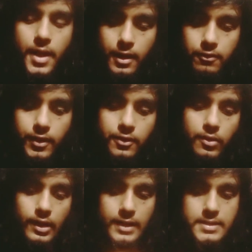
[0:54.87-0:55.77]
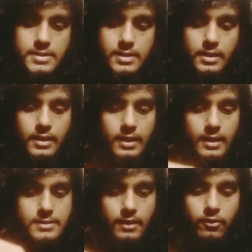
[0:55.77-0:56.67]
Now when you lens,
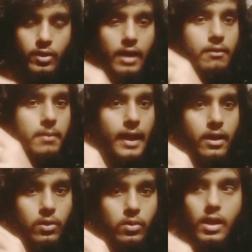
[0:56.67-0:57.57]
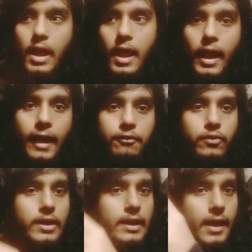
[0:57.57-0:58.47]
let's say we have a black hole, and
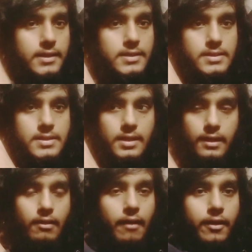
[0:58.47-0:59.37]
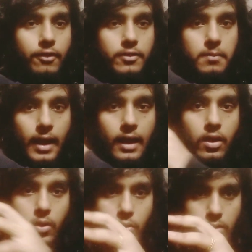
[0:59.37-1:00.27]
we lens the gravity of a black
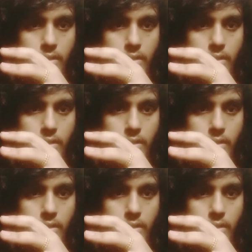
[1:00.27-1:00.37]
hole